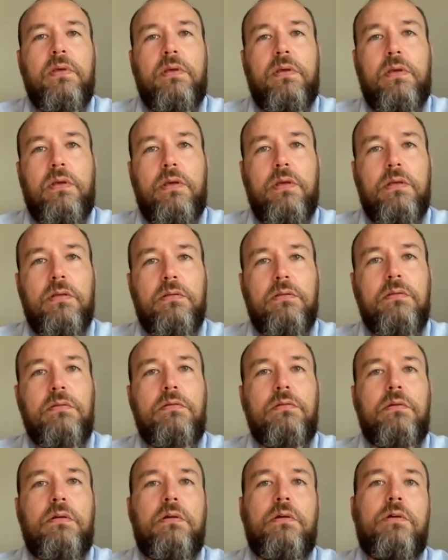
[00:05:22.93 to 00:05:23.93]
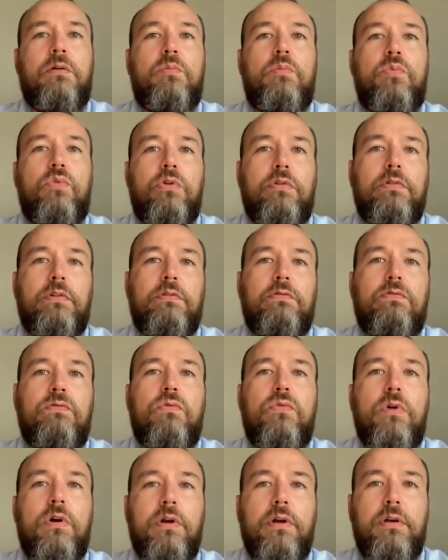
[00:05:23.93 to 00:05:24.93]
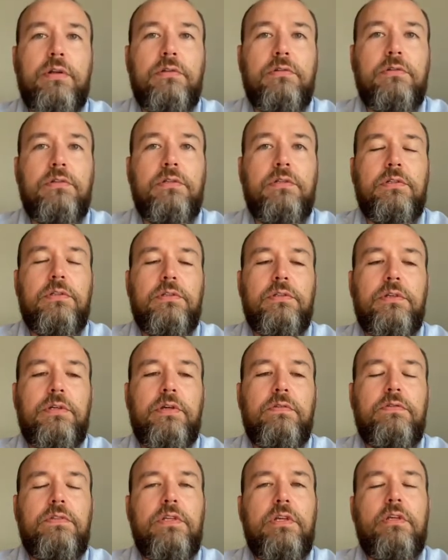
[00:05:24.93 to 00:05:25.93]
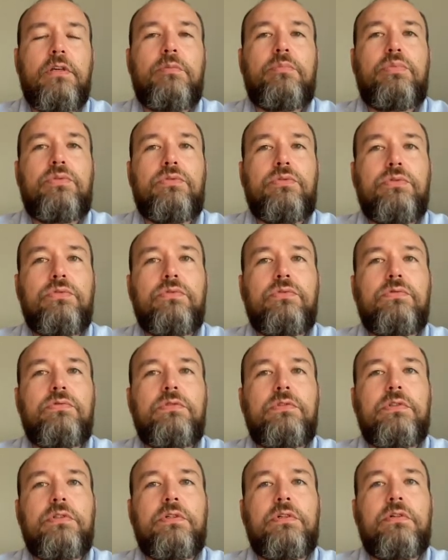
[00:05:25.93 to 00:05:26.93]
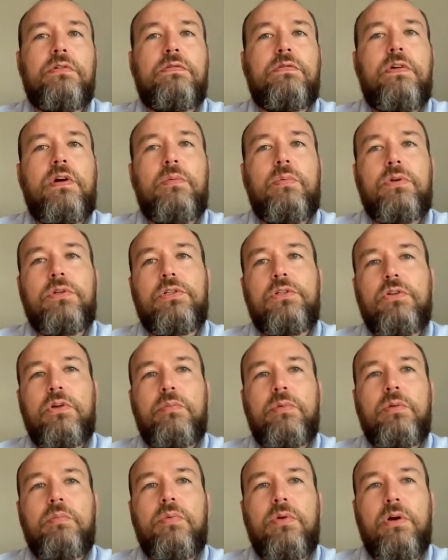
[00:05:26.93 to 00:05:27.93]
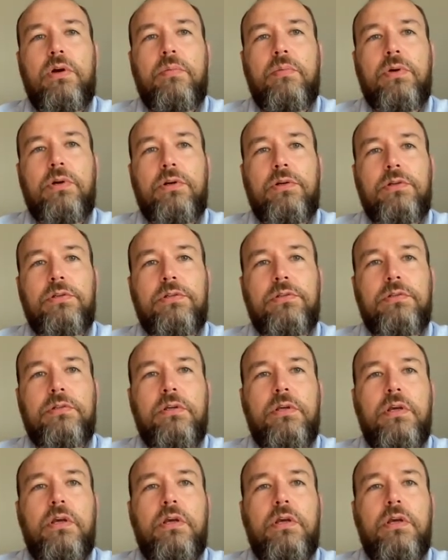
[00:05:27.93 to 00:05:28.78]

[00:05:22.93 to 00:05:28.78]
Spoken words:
and more than 400 FDA-approved pharmacogenomic biomarkers.